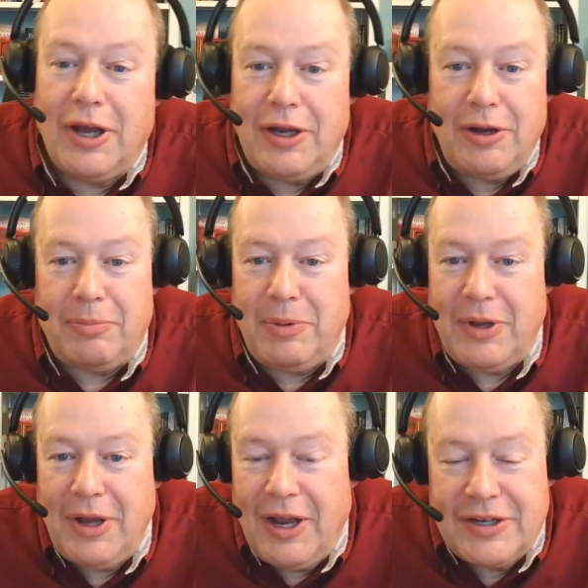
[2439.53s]

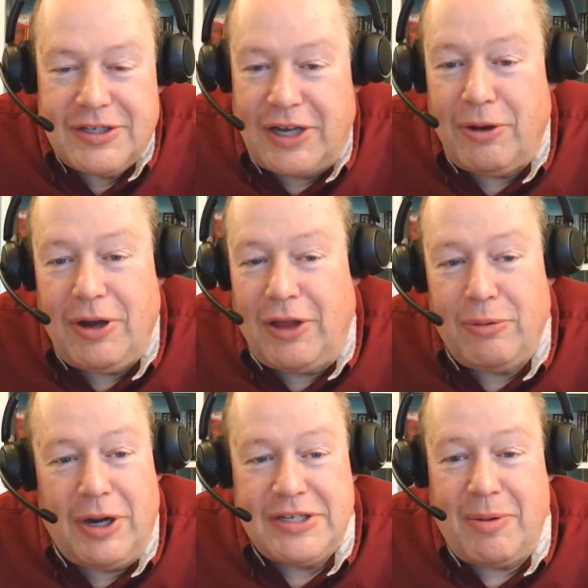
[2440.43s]
Because I don't.
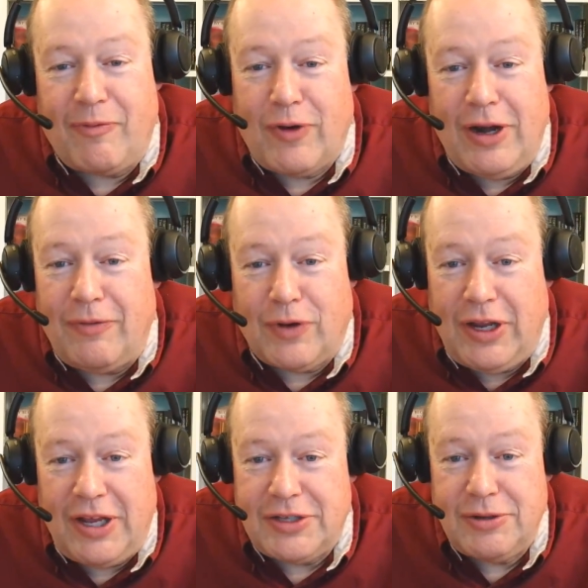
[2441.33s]
Otherwise, I'm afraid I'll
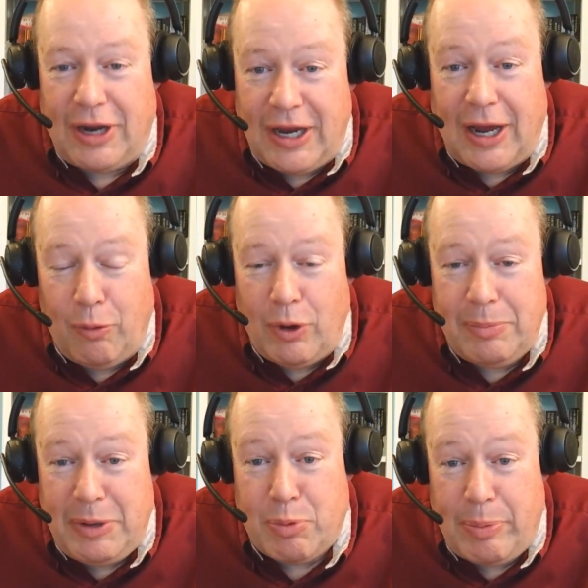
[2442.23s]
forget. So I want to
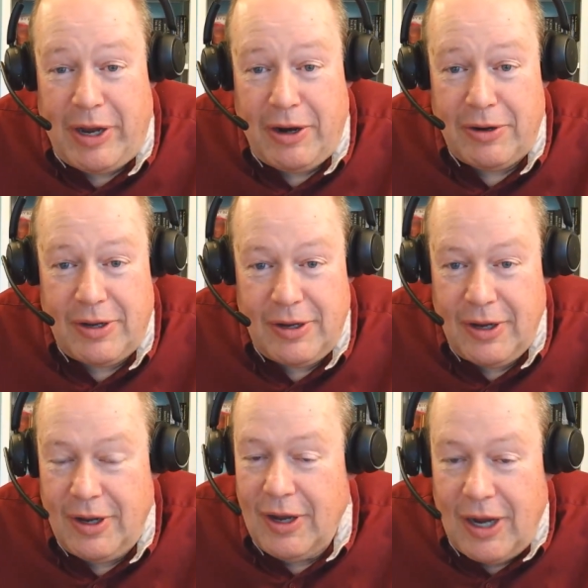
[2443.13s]
be prepared.
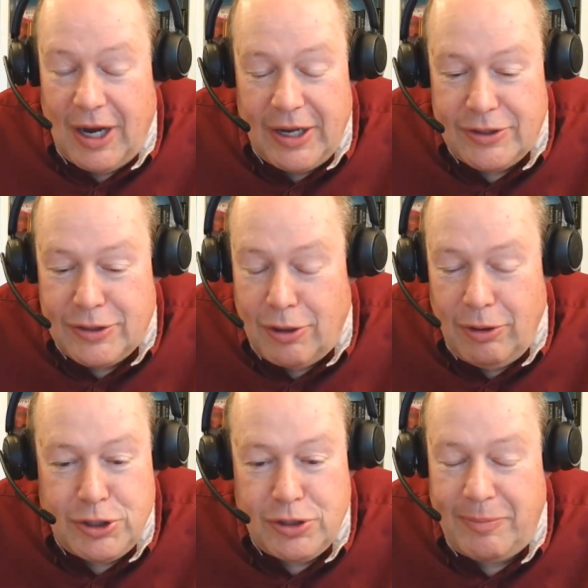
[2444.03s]
I
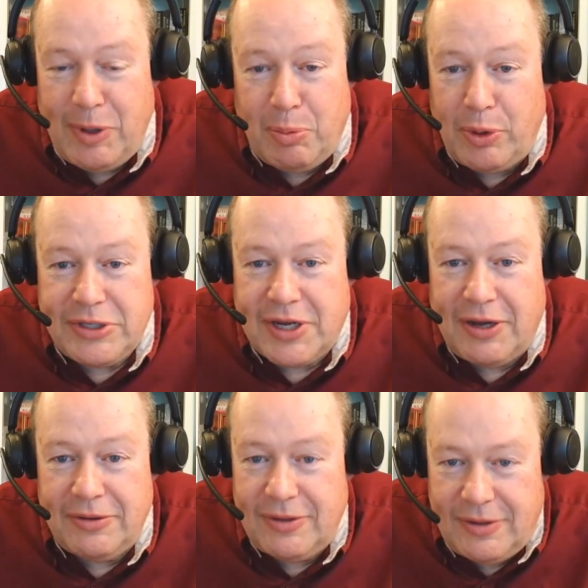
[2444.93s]
totally should have been a Boy
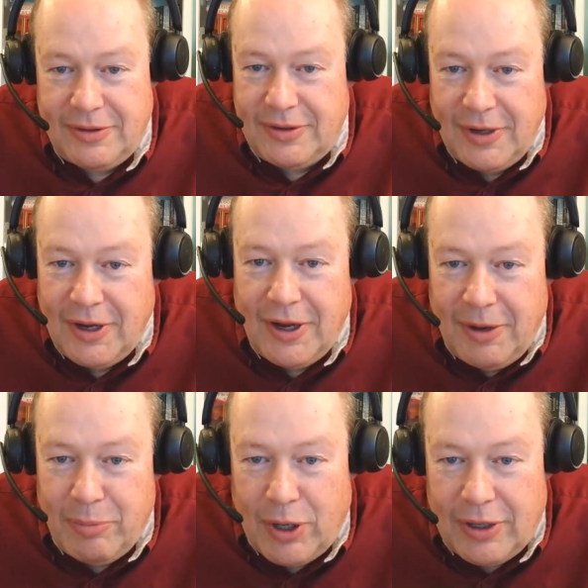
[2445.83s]
Scout,
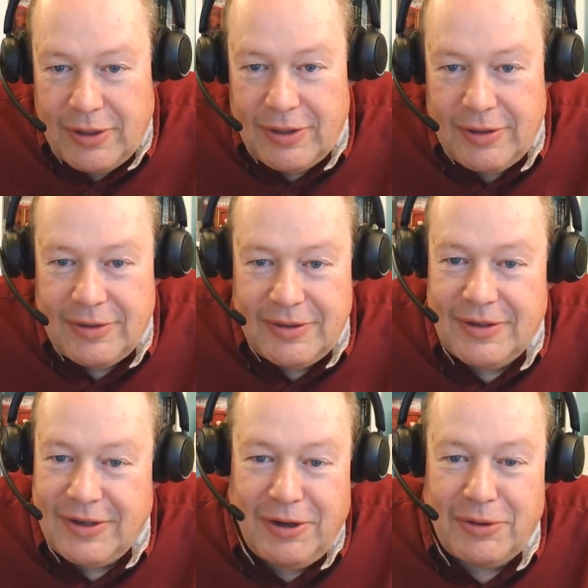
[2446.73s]
but
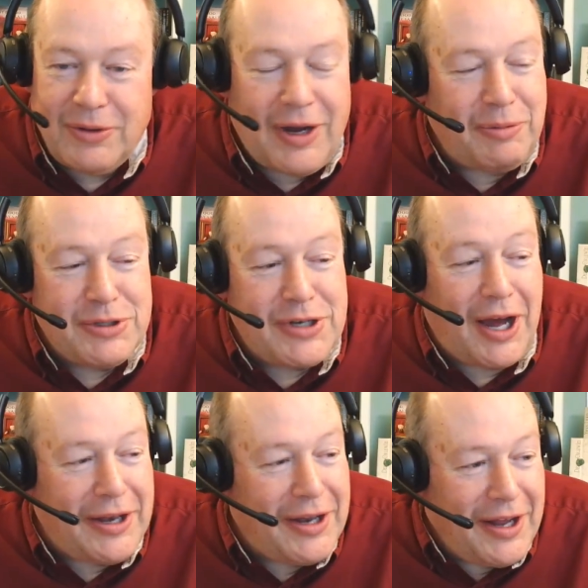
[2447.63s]
I was
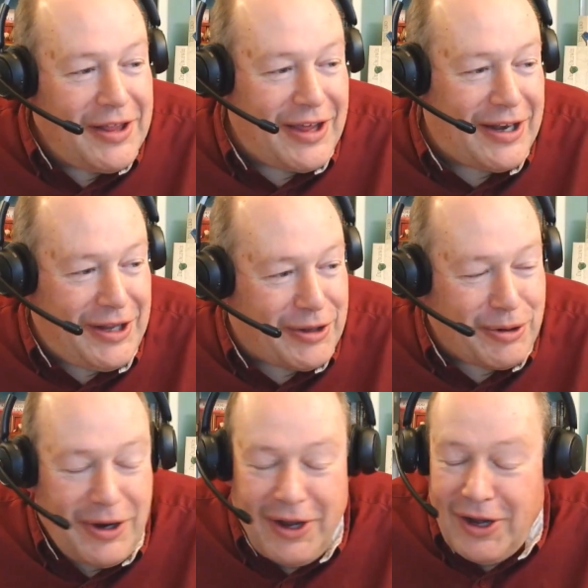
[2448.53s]
not that
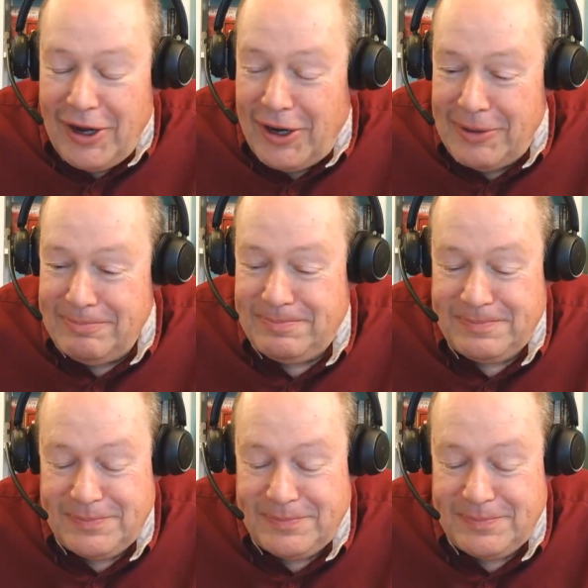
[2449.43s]
either. Um,